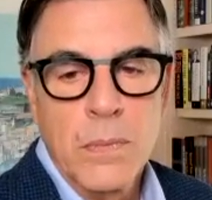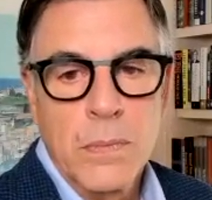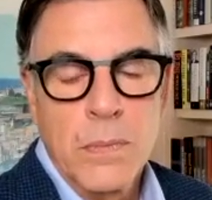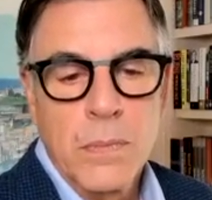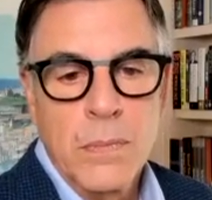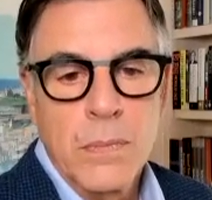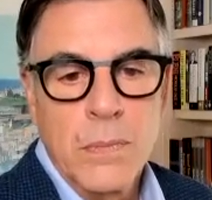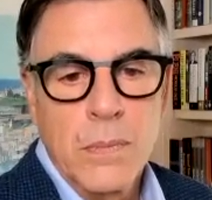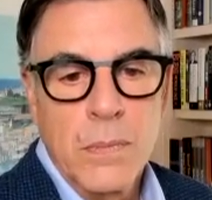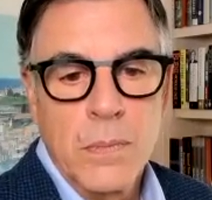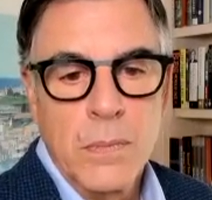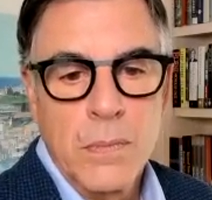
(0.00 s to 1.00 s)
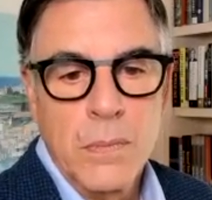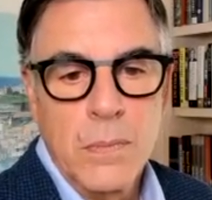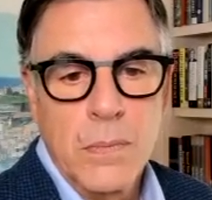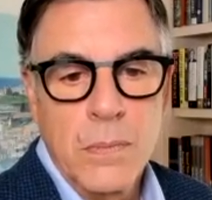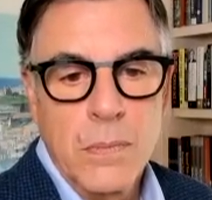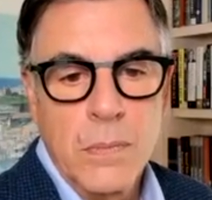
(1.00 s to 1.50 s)

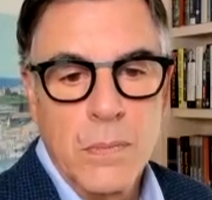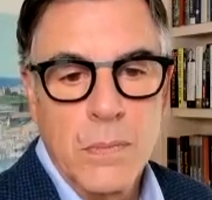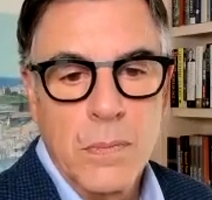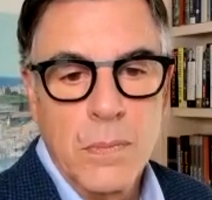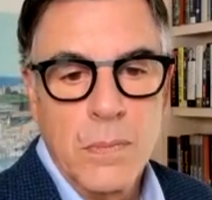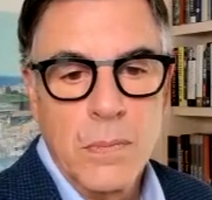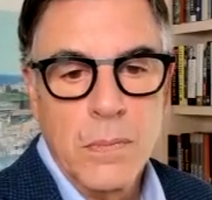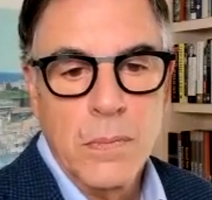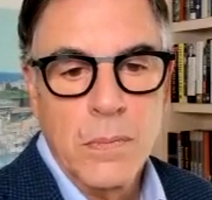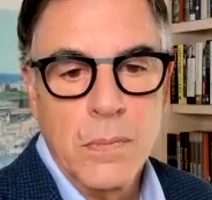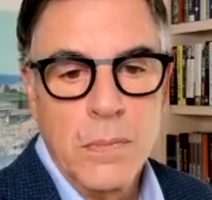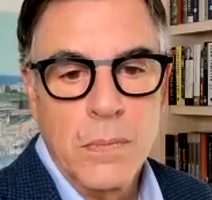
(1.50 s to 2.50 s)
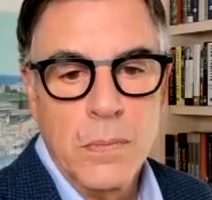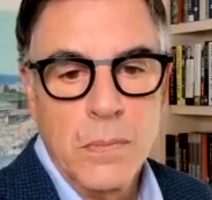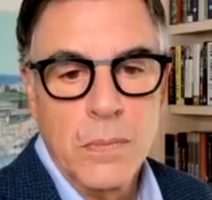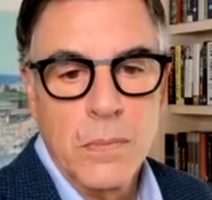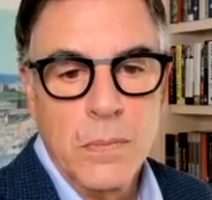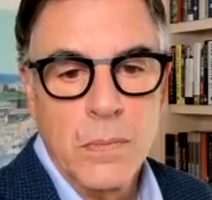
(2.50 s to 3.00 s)

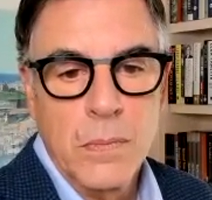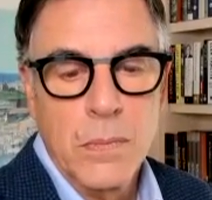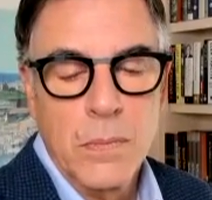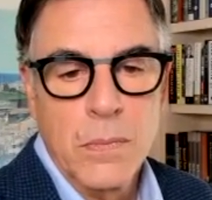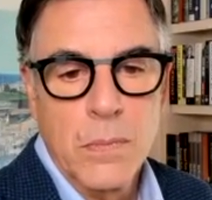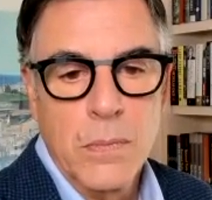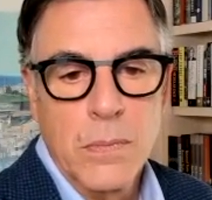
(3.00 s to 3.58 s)
(silent)